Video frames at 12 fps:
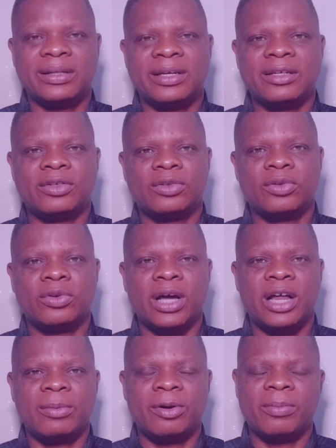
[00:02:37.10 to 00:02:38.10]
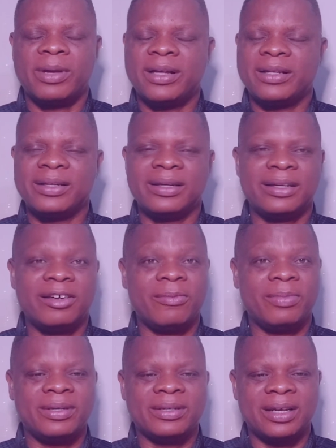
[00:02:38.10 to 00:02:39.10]
10 studio albums and
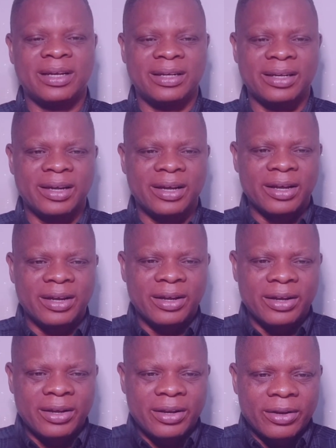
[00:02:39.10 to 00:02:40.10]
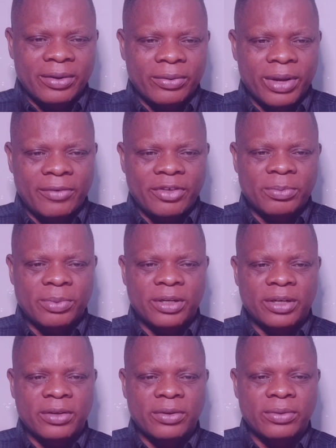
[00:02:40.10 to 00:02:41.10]
they've been selling. We have this
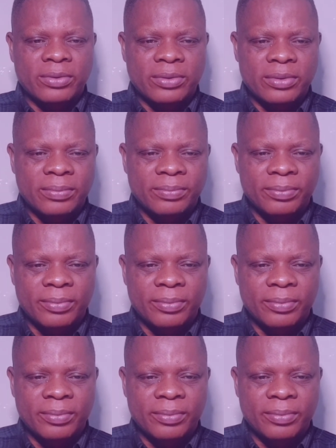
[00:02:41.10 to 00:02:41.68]
breaking news